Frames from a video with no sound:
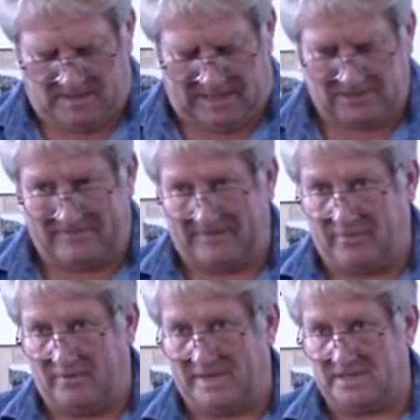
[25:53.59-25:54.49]
I don't know if
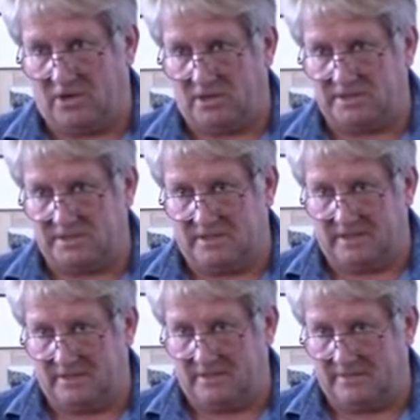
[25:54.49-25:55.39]
anybody wears glasses. Do
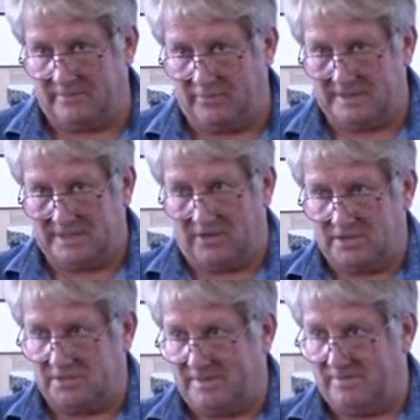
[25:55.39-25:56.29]
they? Do they wear
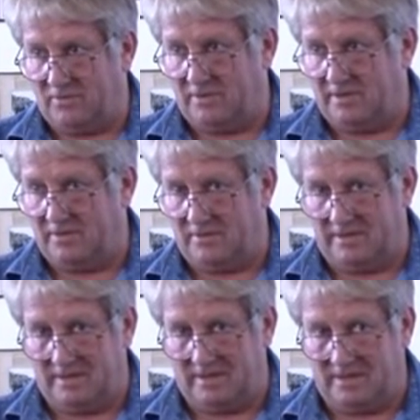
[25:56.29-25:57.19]
glasses when they're modelling or
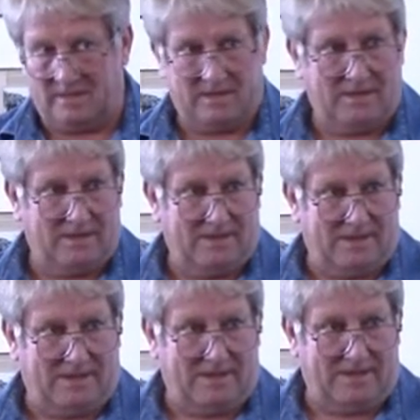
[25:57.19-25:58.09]
anything?
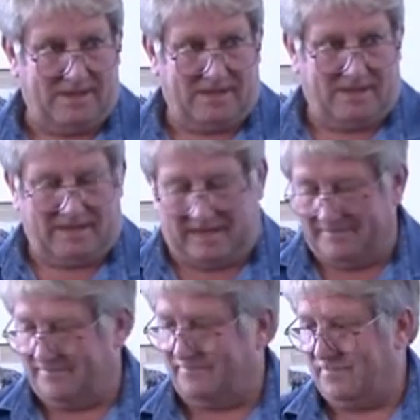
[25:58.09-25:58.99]
Yeah. Okay.
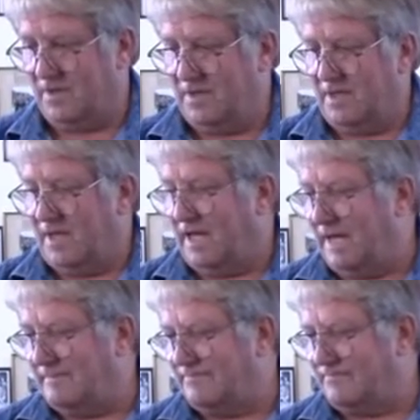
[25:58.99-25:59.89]

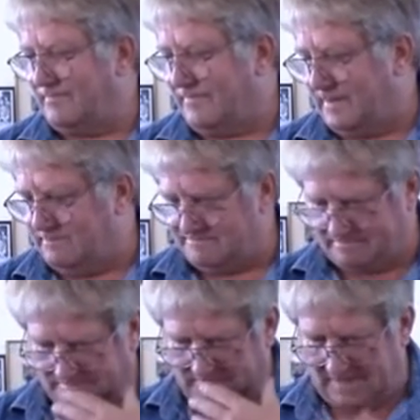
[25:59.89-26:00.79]
I
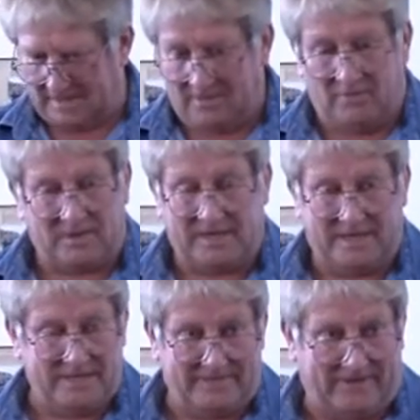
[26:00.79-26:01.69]
don't know what
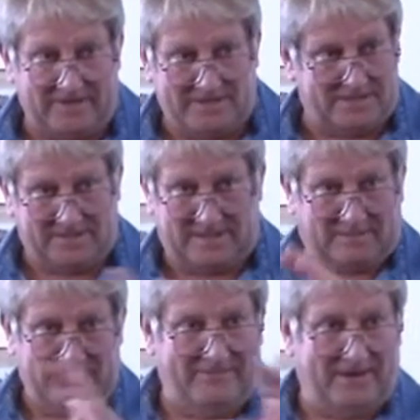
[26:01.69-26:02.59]
cleaning device.
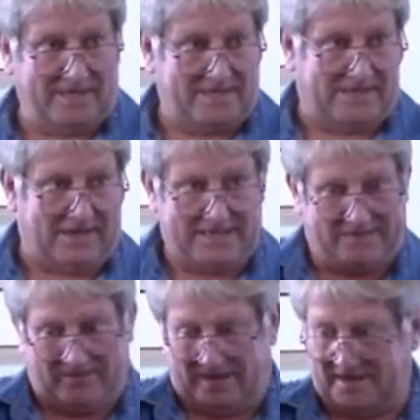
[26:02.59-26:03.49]
I'm deviating now. I like
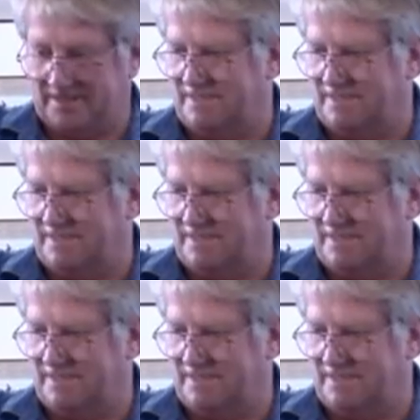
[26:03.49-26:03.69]
deviating.